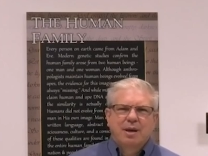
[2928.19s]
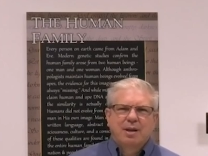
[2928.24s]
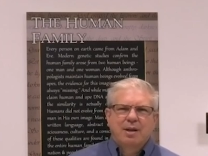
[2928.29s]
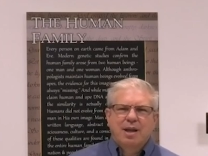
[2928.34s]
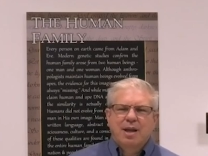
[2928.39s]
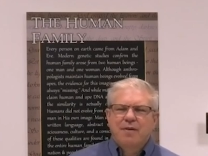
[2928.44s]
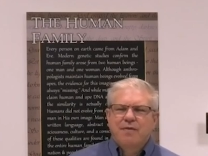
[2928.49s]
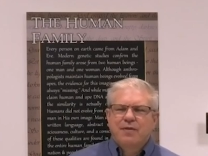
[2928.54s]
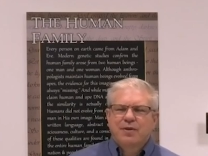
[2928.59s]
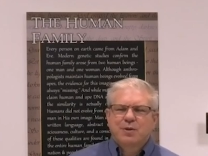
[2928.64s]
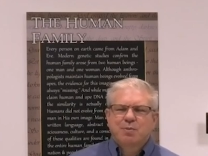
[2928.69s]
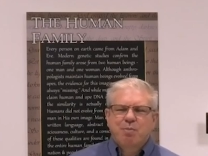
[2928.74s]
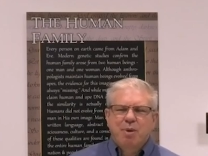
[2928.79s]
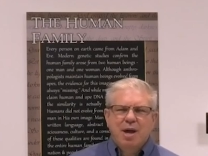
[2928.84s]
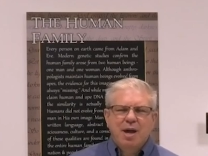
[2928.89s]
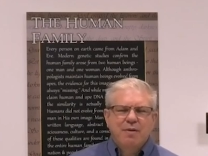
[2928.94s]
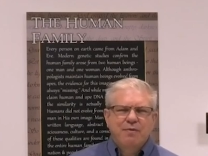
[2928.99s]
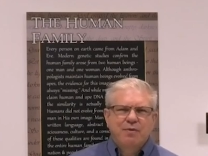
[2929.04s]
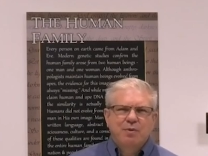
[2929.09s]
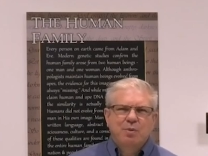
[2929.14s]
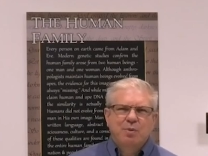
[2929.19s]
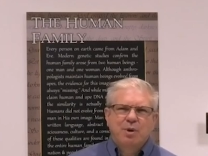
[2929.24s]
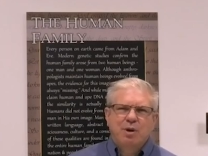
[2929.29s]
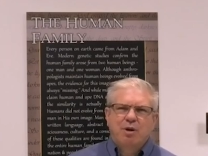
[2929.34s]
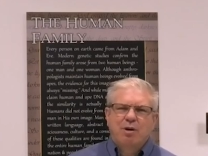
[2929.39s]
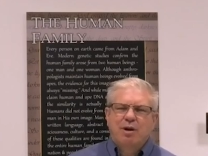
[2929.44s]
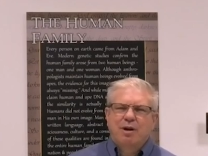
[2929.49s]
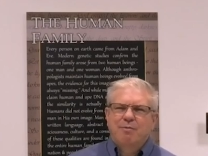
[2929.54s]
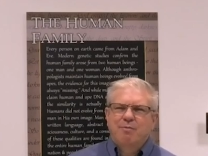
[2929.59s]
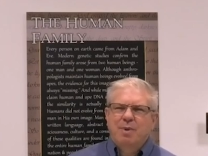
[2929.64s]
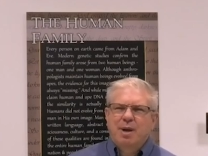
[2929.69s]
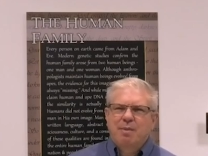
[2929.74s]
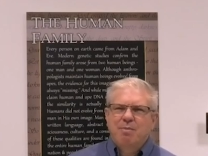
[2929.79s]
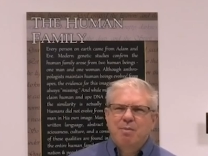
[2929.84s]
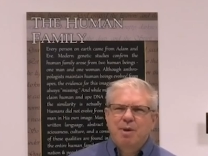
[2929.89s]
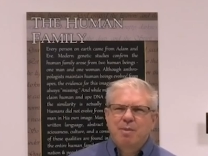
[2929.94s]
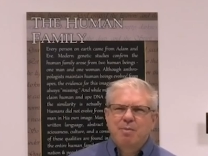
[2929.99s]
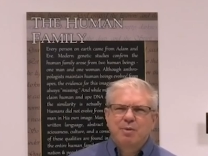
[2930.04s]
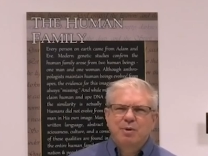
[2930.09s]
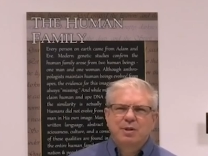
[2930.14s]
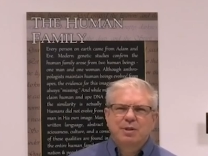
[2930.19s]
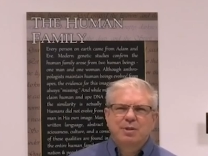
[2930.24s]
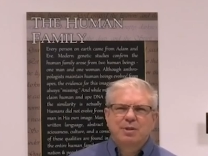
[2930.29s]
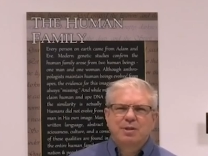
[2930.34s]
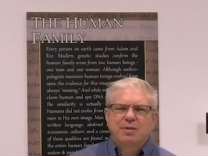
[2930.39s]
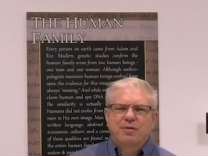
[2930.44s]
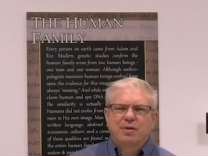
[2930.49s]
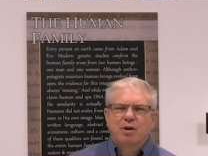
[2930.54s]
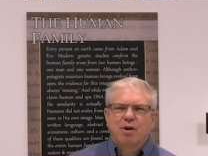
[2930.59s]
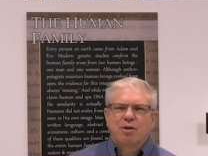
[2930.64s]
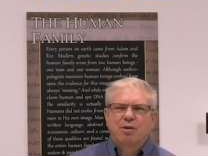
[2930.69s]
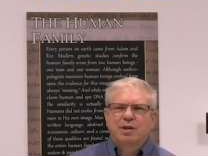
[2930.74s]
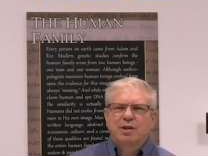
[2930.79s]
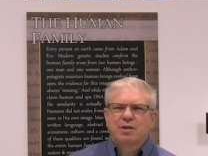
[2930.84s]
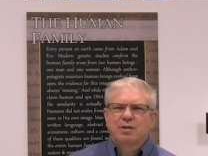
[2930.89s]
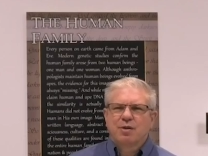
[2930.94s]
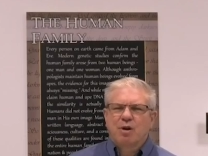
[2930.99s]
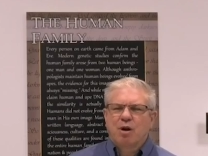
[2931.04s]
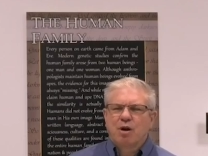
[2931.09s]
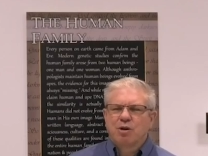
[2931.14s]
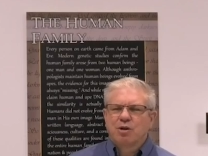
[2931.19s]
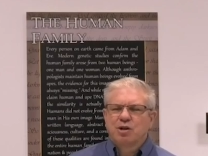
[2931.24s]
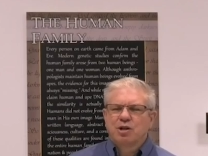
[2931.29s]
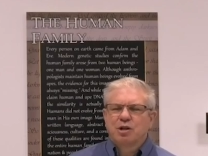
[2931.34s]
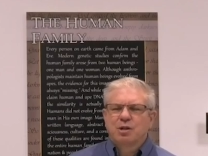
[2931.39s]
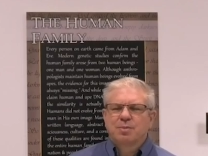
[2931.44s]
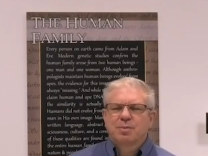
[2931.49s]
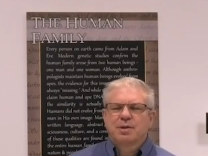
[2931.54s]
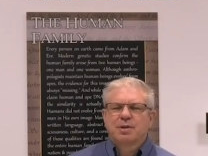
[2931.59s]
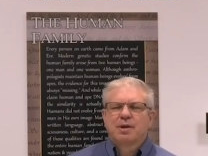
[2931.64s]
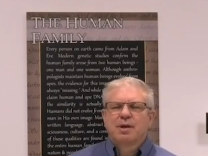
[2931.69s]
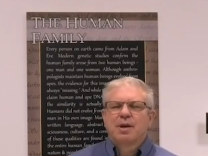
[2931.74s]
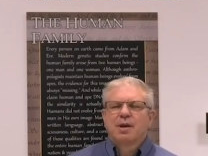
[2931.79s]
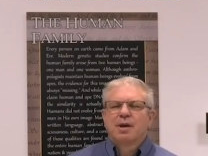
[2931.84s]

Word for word: Life is painful. We all have bad memories, difficulties, hardships.